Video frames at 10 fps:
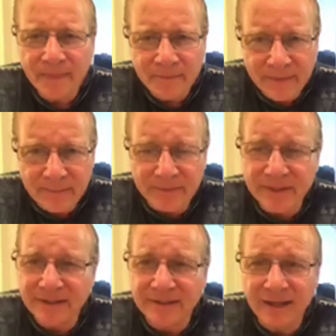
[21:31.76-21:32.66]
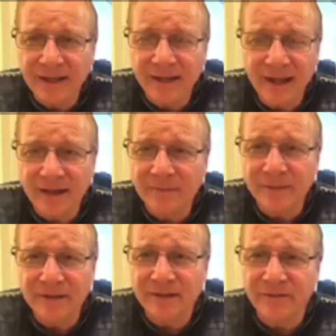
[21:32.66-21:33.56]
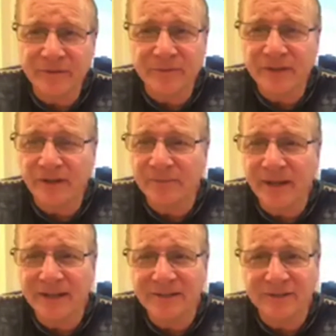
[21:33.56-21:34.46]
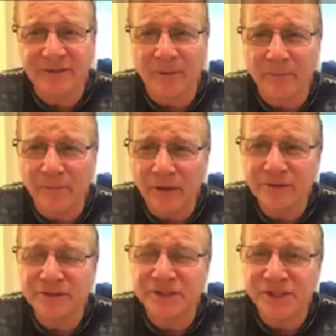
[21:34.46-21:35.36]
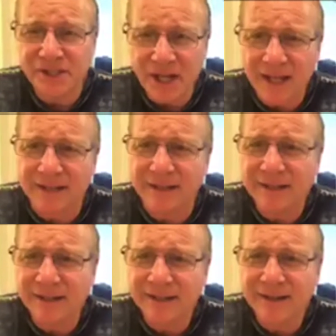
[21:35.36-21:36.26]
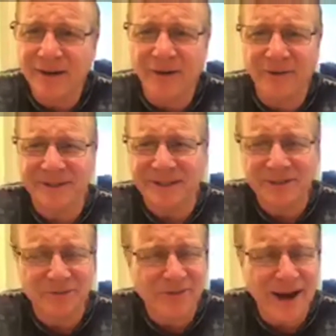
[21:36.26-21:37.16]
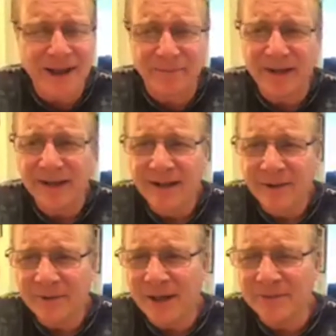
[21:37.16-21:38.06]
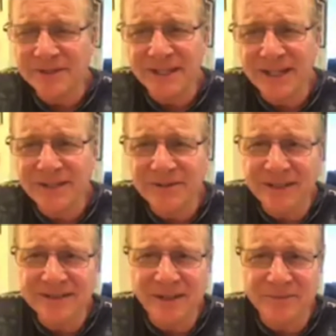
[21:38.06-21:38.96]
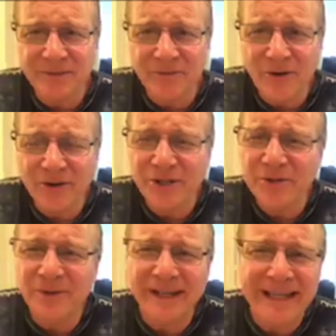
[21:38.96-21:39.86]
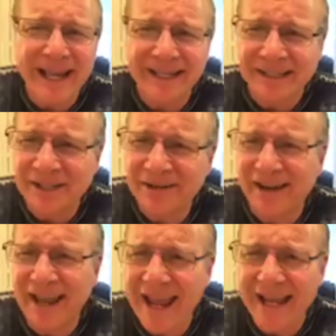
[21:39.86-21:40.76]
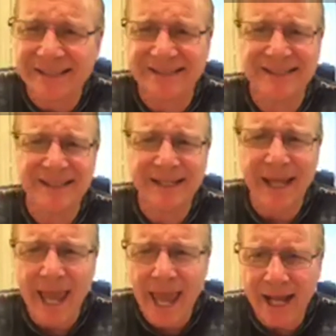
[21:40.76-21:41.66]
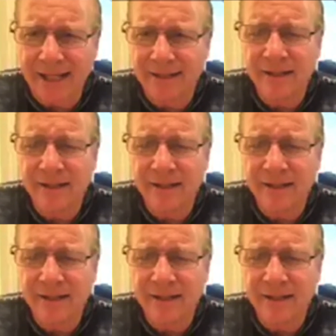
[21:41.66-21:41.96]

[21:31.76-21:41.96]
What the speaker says: People need to take accountability for themselves, man. This is some bullshit. Holy crap. When I was a kid, you did something wrong, you were getting your ass kicked.